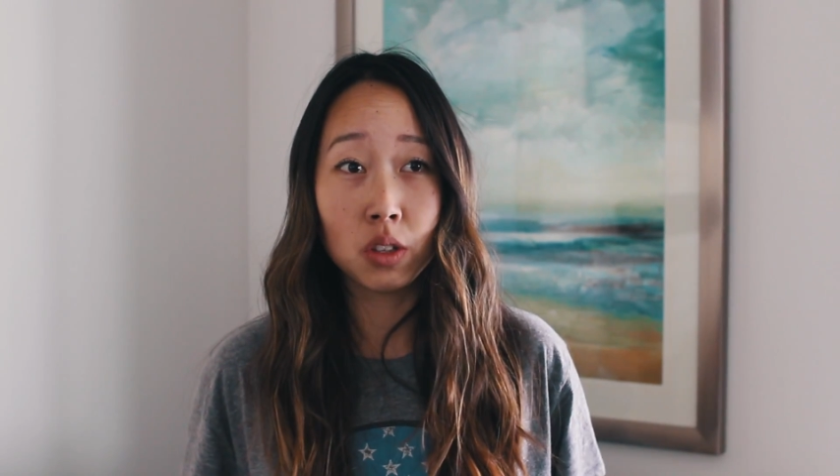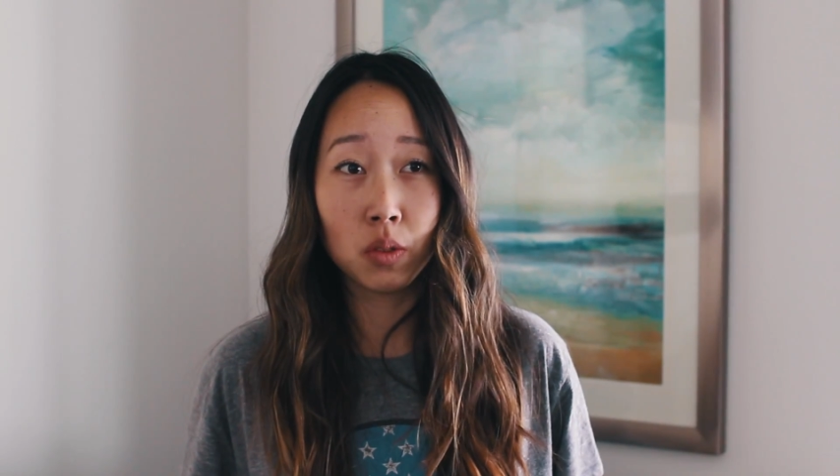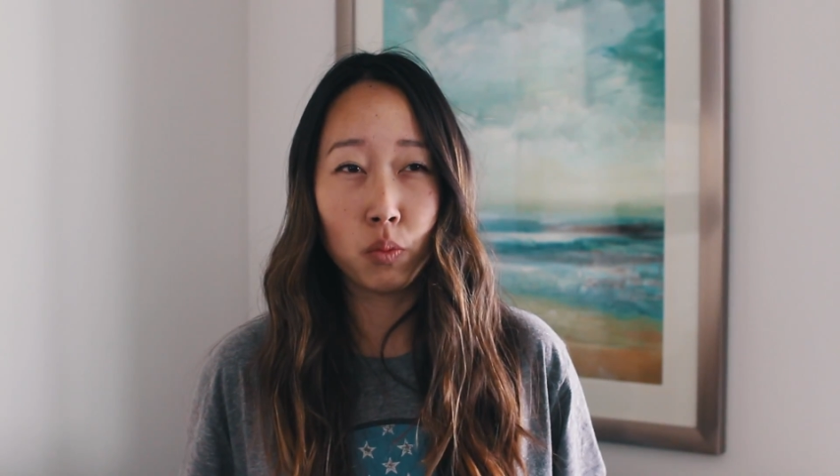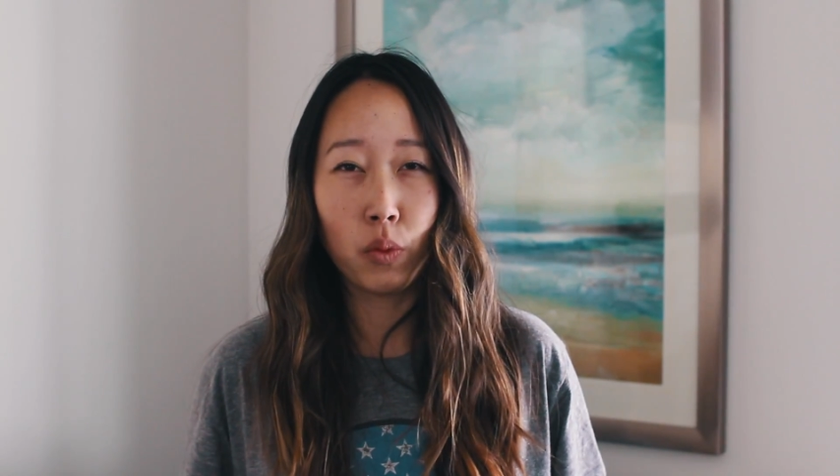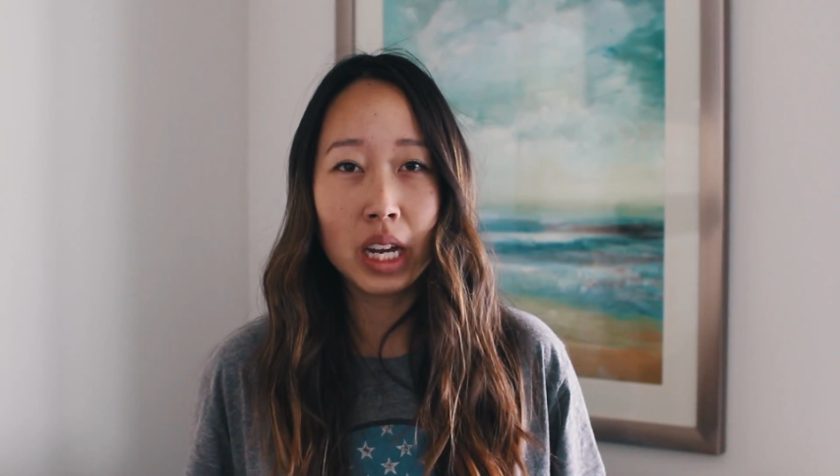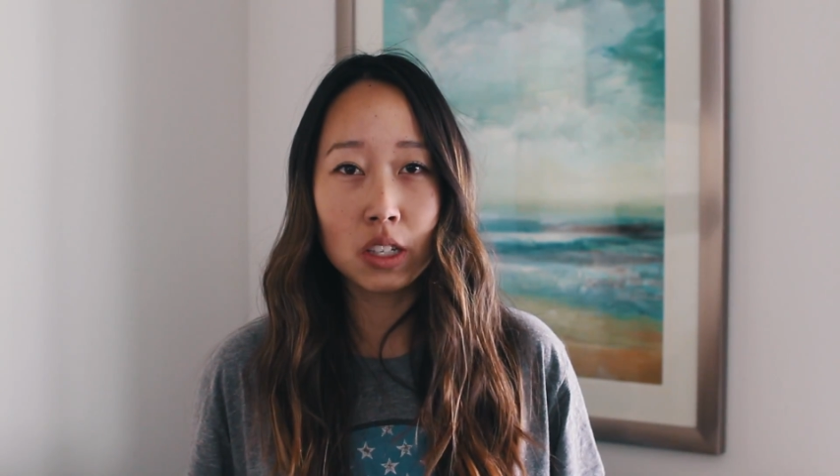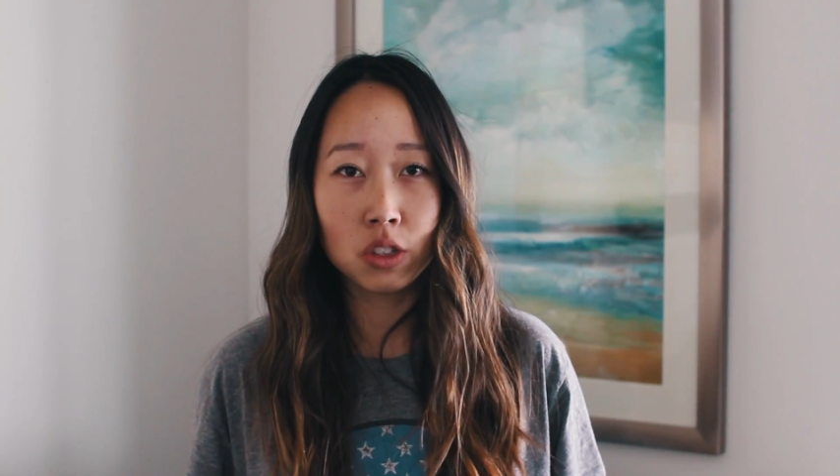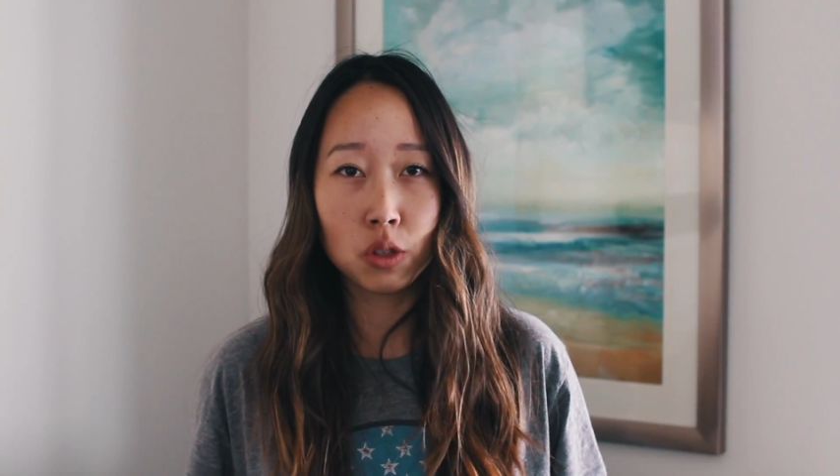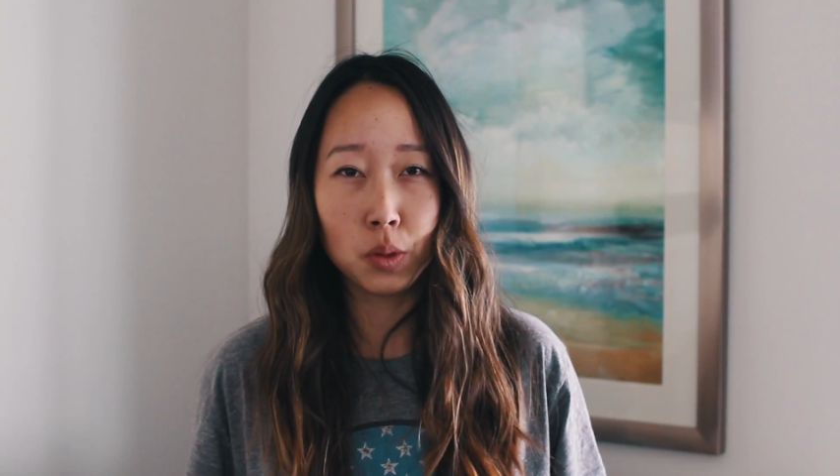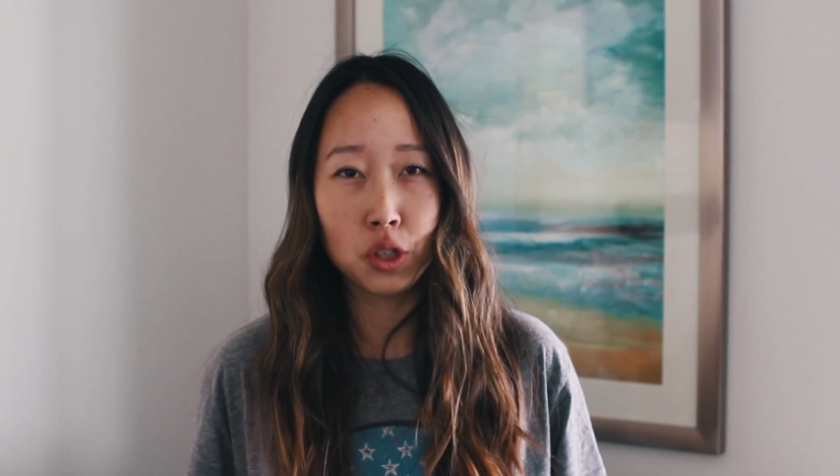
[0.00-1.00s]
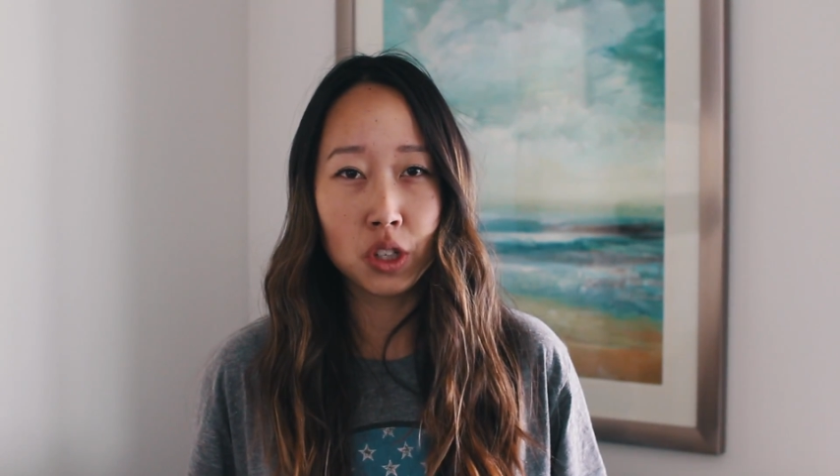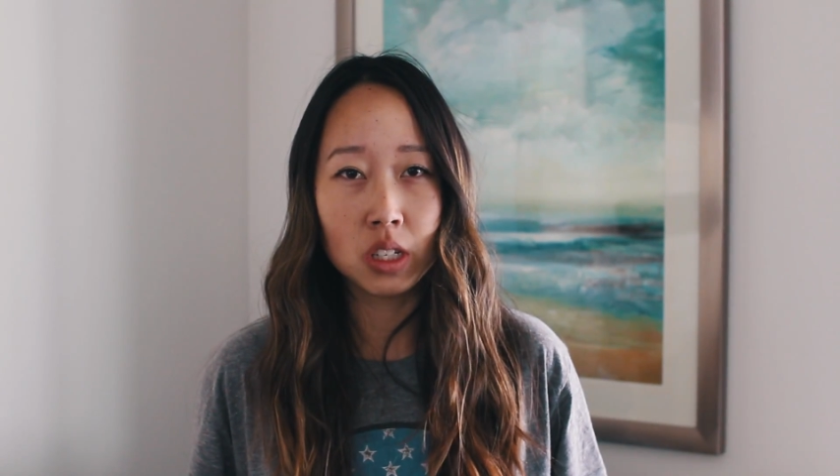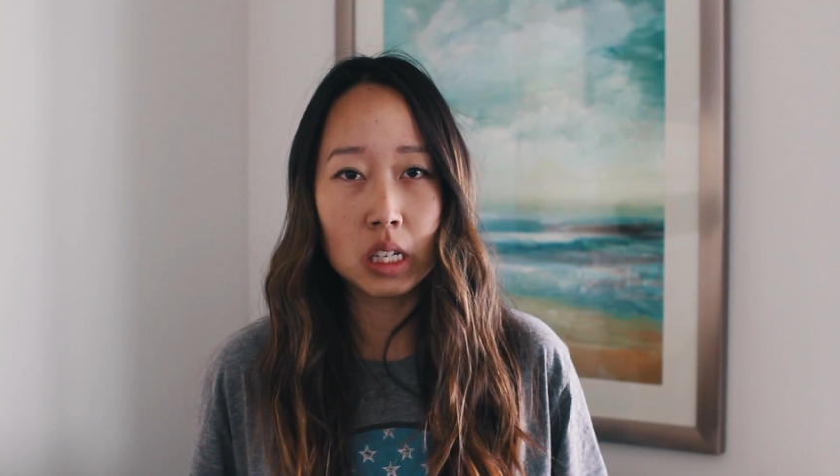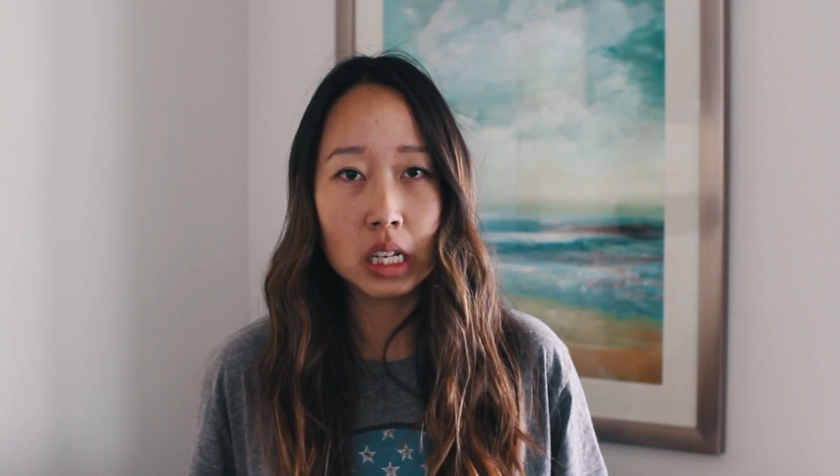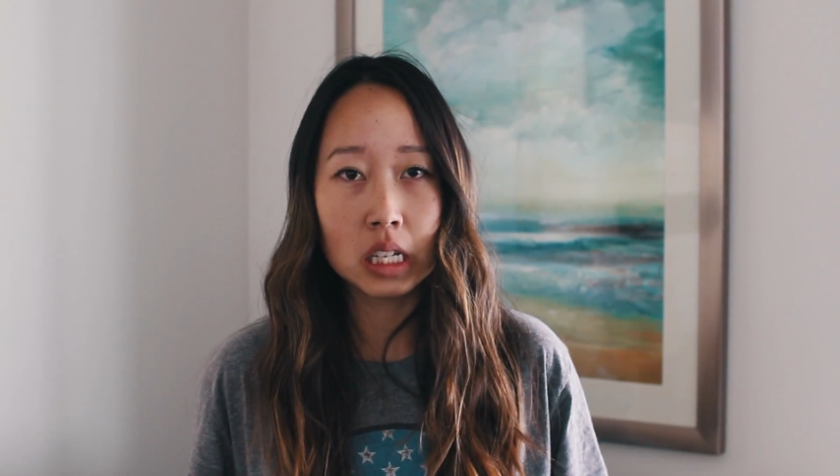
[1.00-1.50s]
so the weight
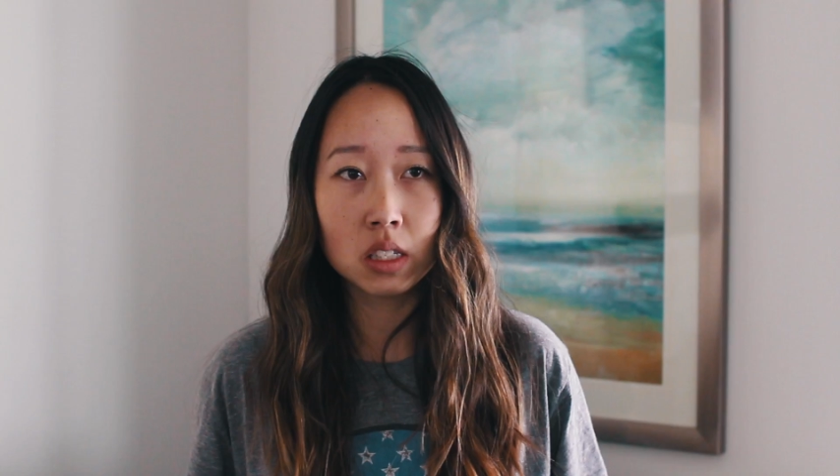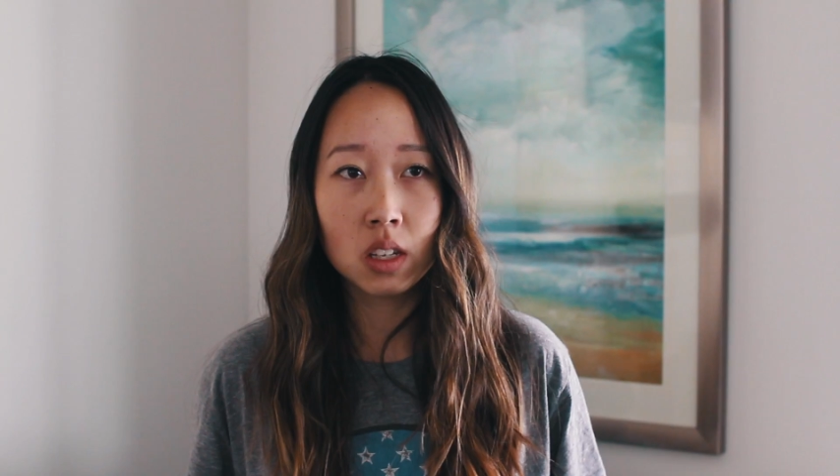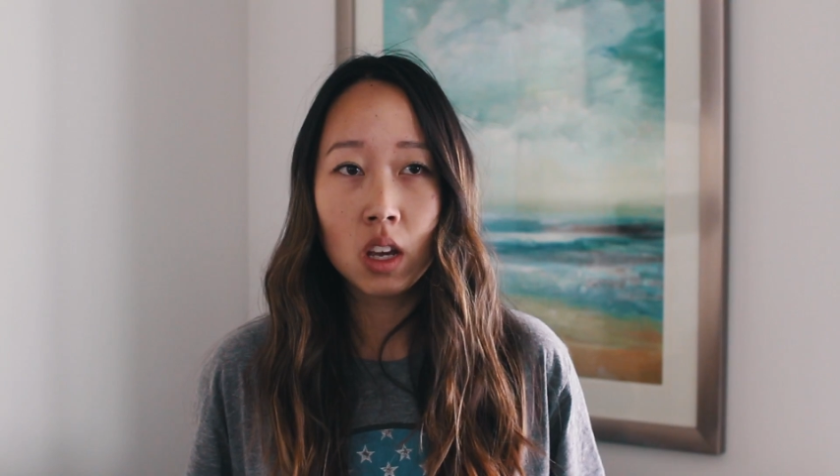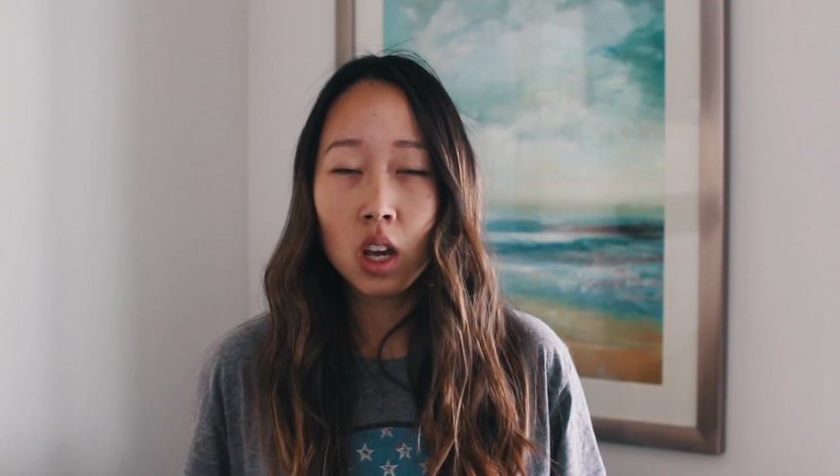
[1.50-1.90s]
distribution is